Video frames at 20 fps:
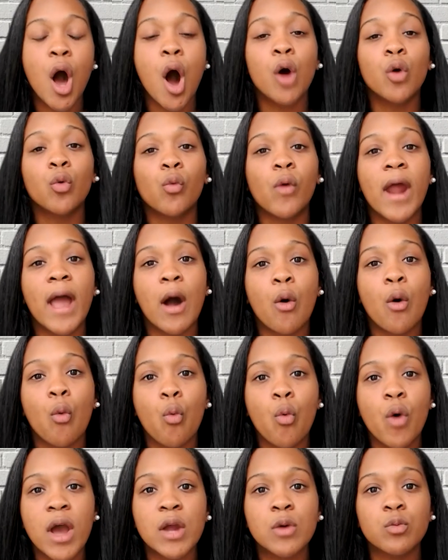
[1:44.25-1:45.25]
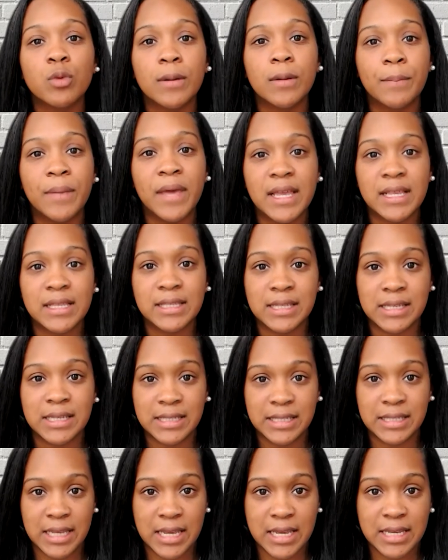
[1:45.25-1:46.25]
around what
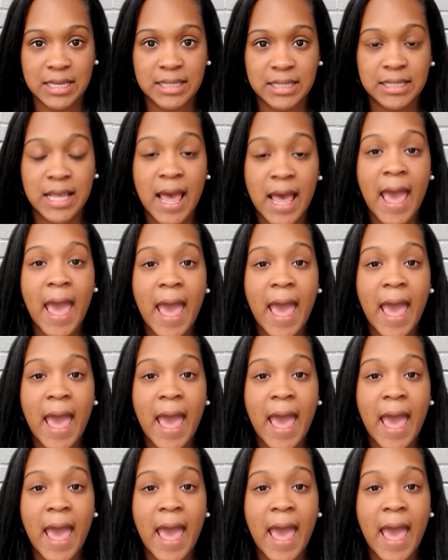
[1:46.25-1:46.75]
repentance is.